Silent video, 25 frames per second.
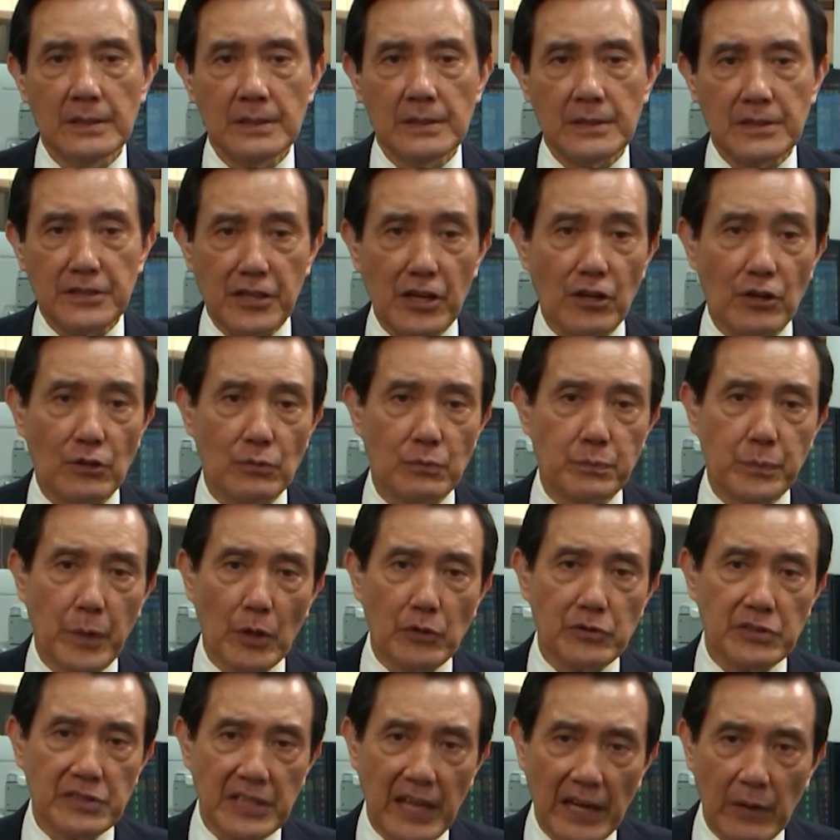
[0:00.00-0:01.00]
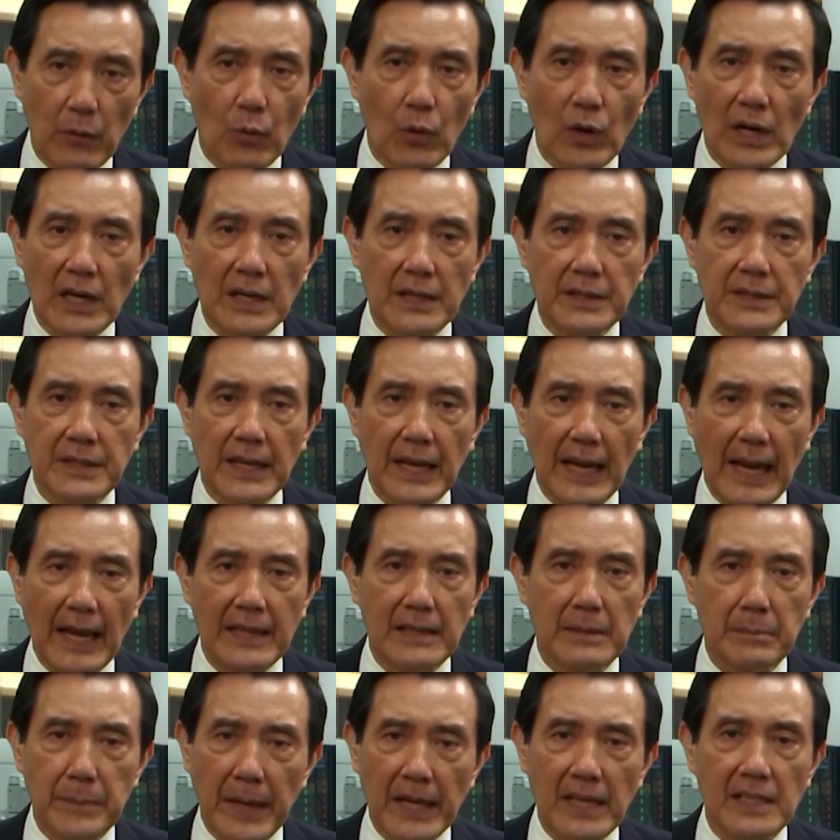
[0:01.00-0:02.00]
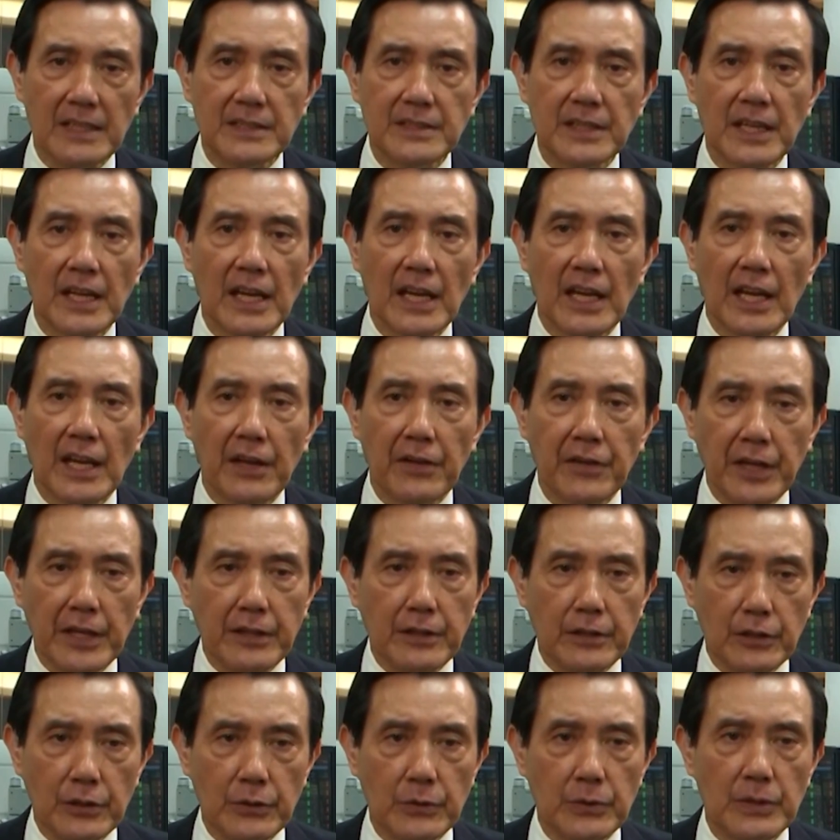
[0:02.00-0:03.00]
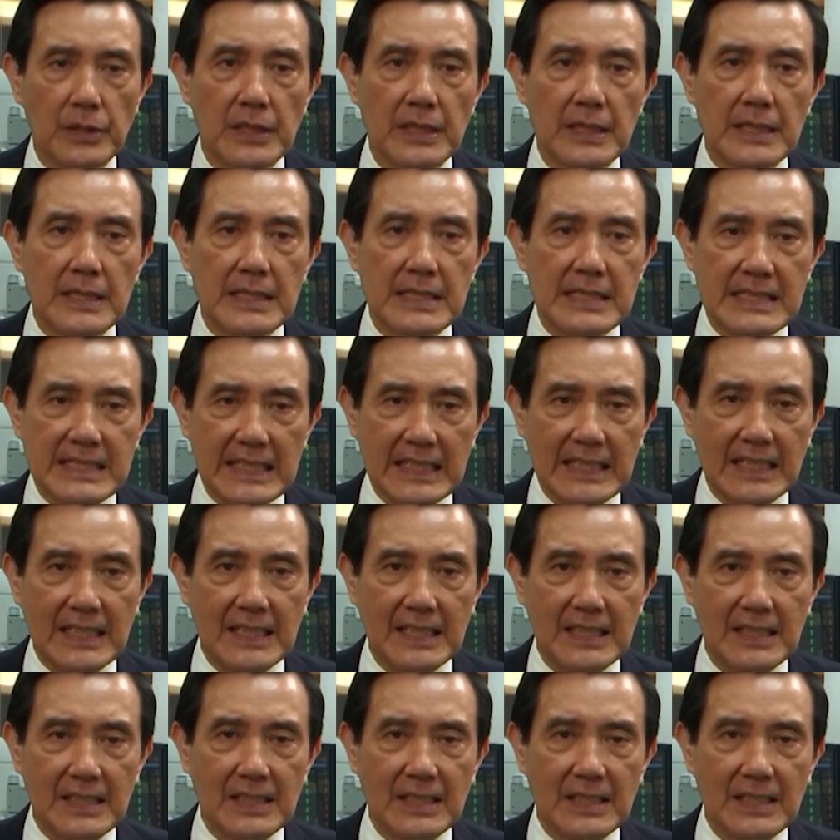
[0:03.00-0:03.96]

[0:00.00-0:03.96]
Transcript: So both Taiwan and the mainland need to seek